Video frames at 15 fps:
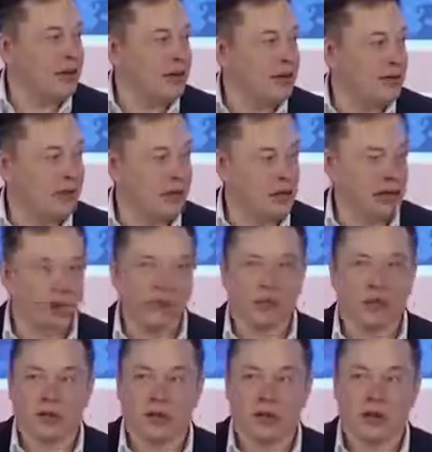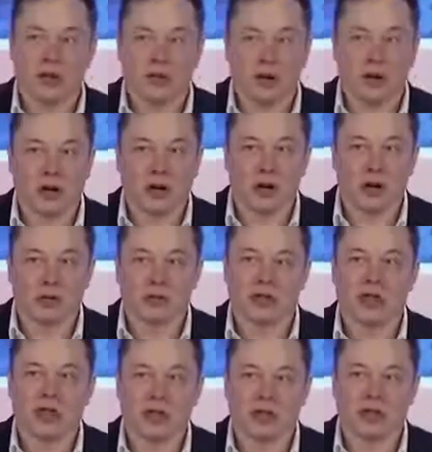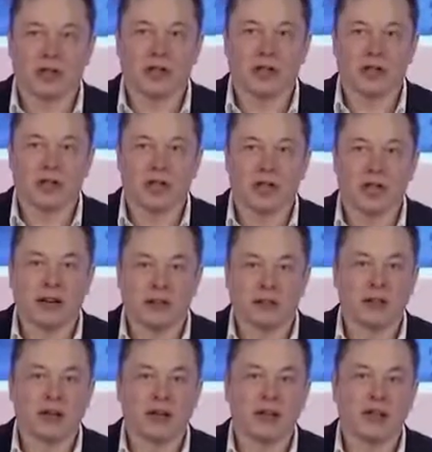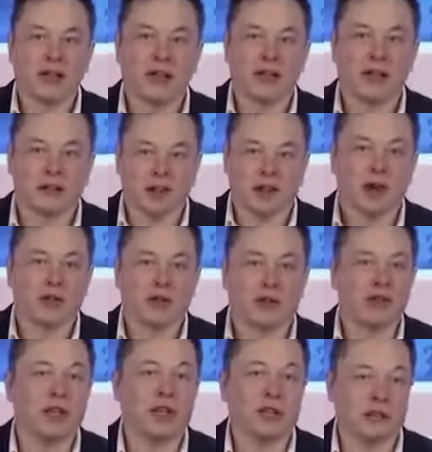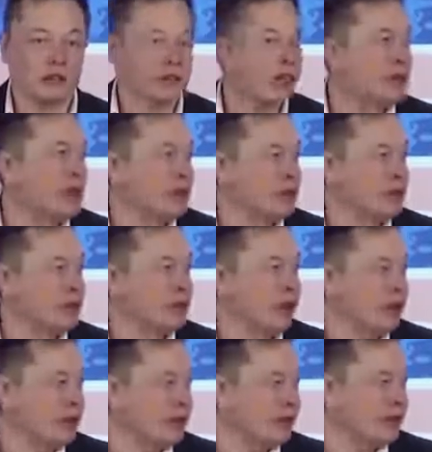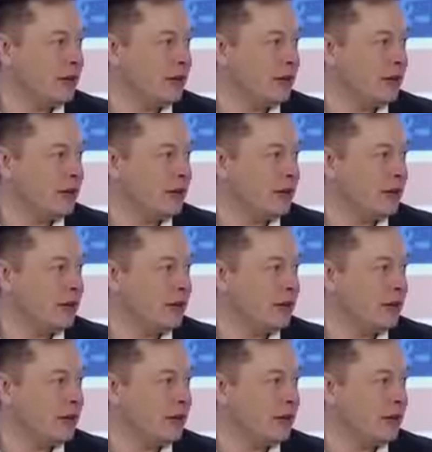matching the charging algorithm to the chemistry and the current state of the battery pack.